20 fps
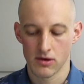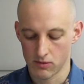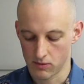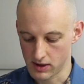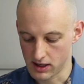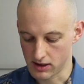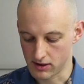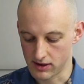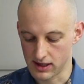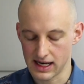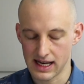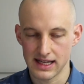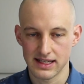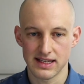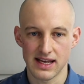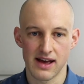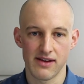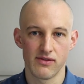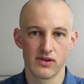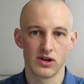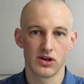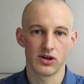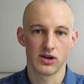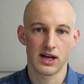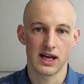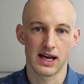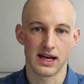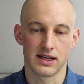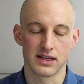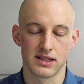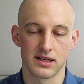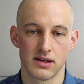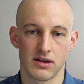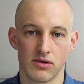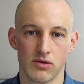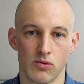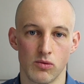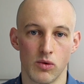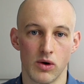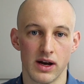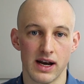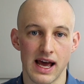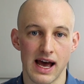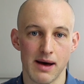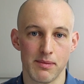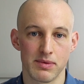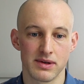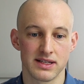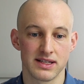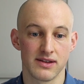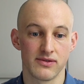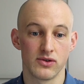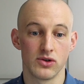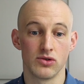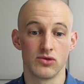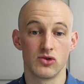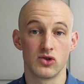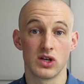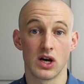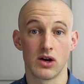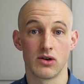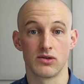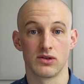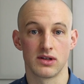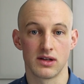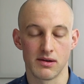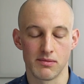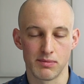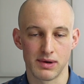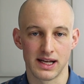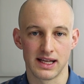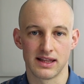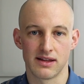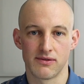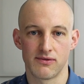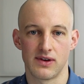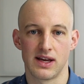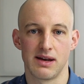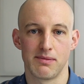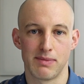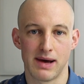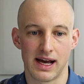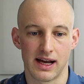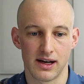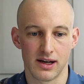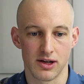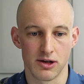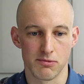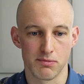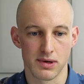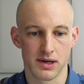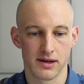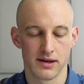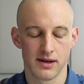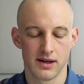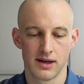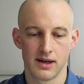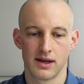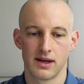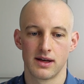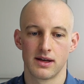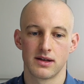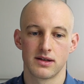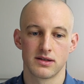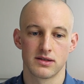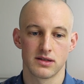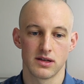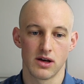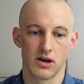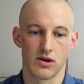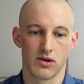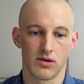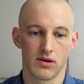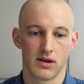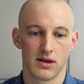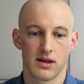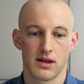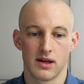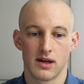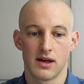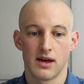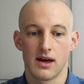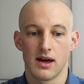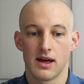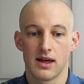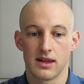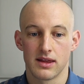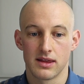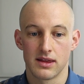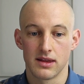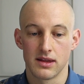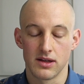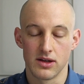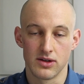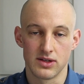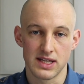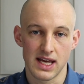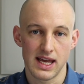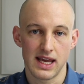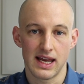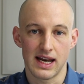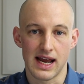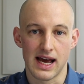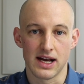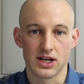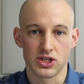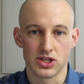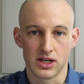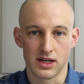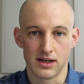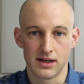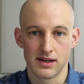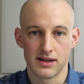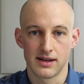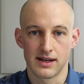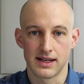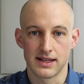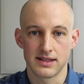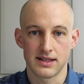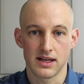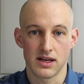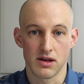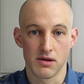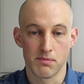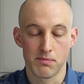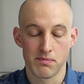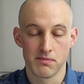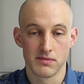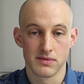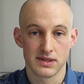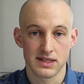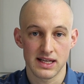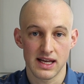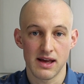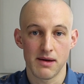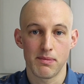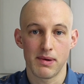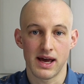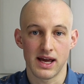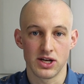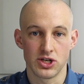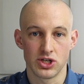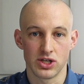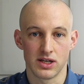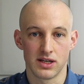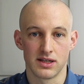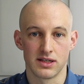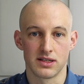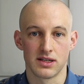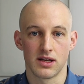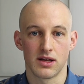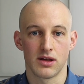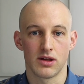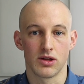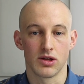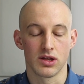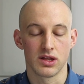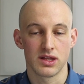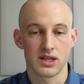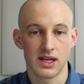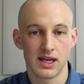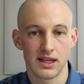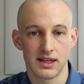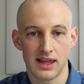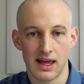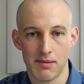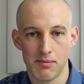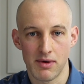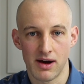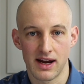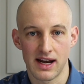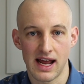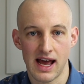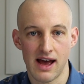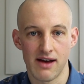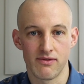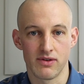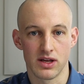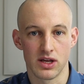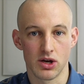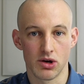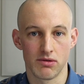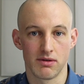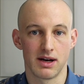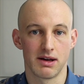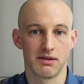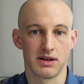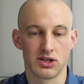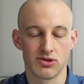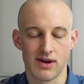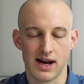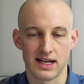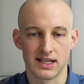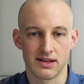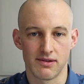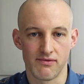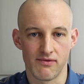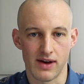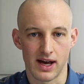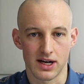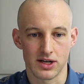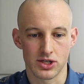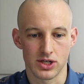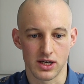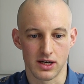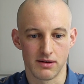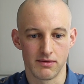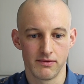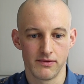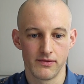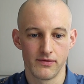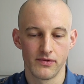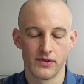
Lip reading: Well, let's have a look at what happens if you don't complete the feedback loop. So you take an action. Let's say you see a patient, you think they might have a urinary tract infection,